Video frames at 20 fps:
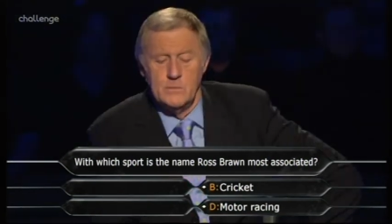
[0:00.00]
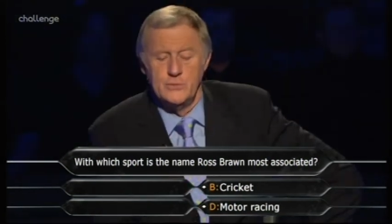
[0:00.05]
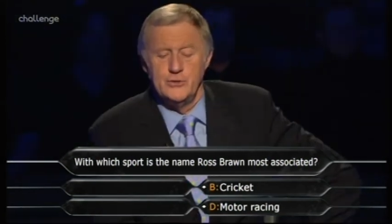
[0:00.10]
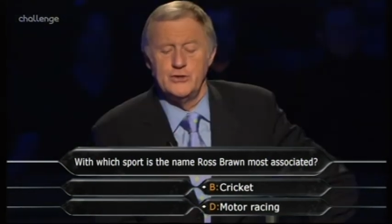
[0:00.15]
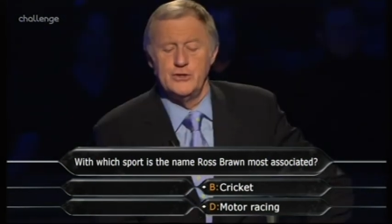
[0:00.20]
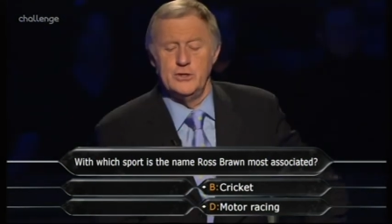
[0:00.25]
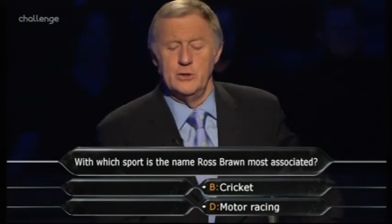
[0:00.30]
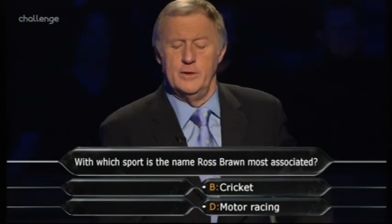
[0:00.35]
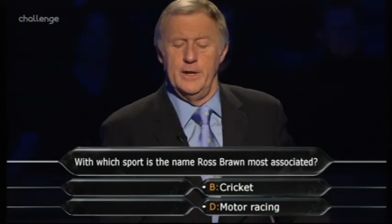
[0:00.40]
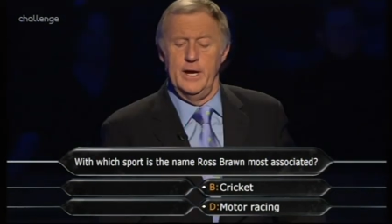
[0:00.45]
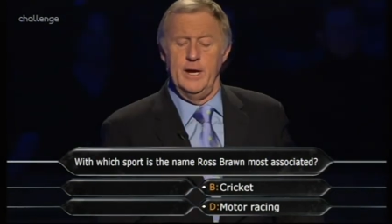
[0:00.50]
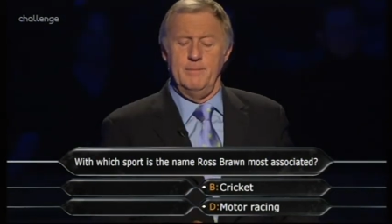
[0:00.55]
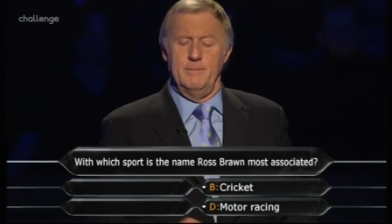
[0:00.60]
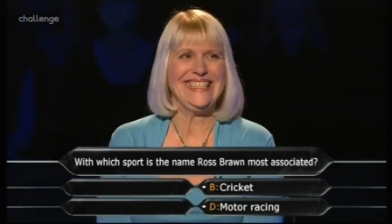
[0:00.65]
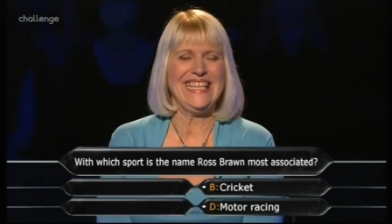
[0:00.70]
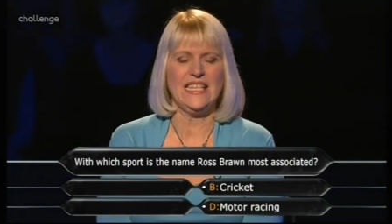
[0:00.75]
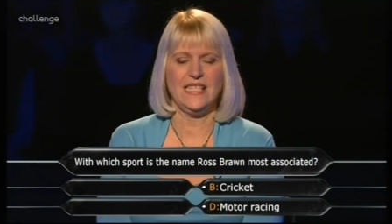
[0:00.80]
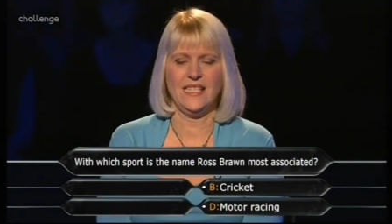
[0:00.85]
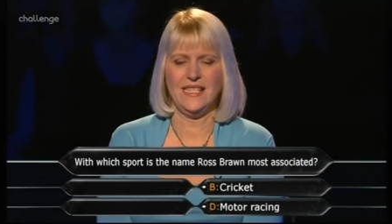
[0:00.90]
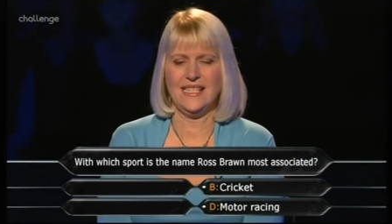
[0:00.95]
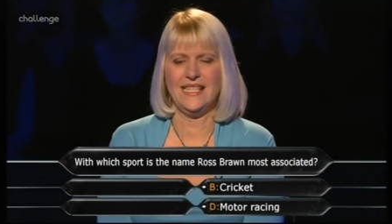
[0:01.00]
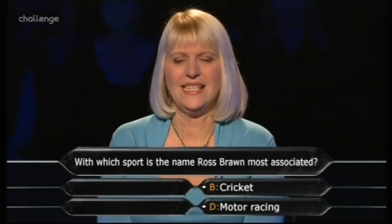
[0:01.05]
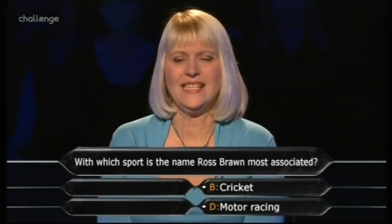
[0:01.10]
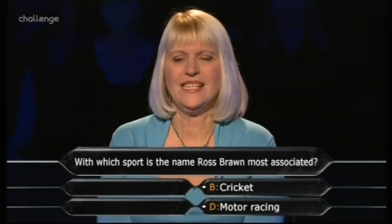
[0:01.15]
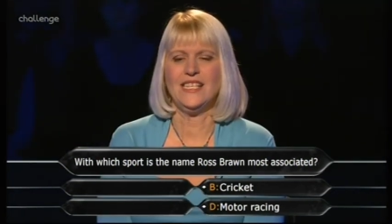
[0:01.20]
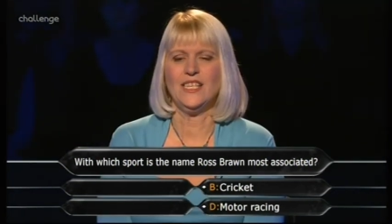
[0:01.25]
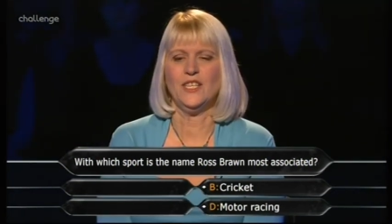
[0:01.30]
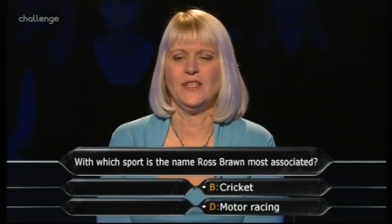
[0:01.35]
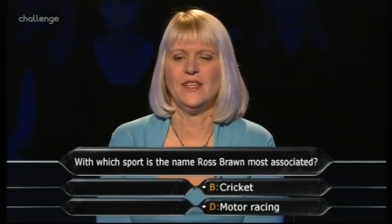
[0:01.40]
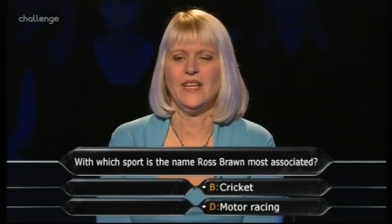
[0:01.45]
Is it still there? Yes,
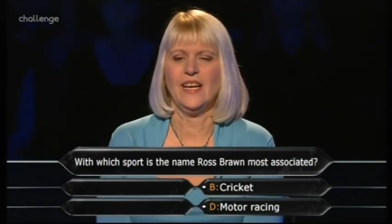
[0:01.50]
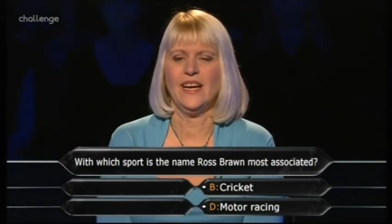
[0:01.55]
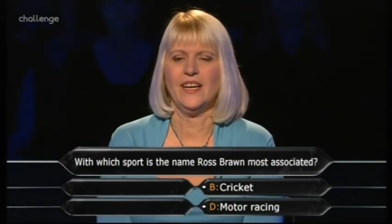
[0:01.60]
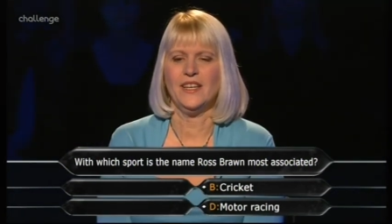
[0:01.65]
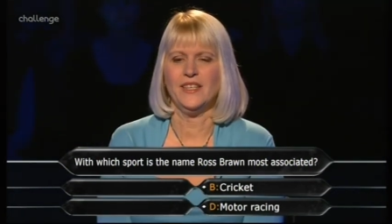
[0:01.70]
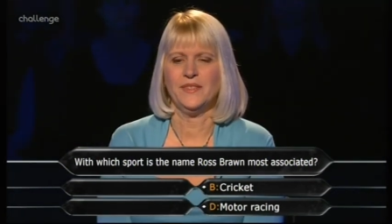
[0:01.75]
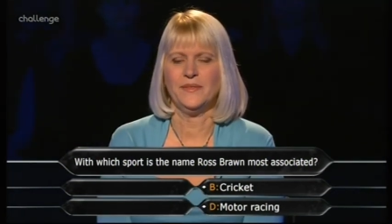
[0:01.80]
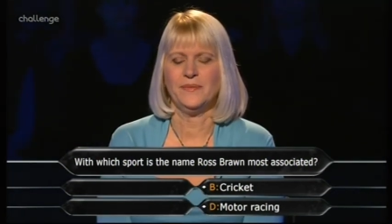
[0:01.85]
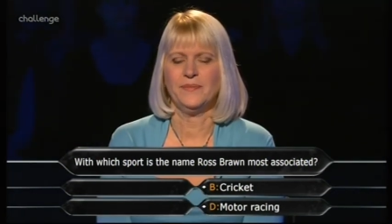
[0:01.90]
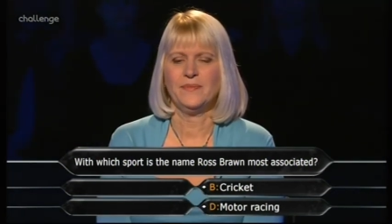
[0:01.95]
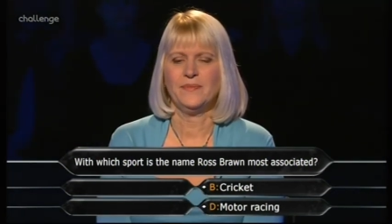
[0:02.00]
it's still there.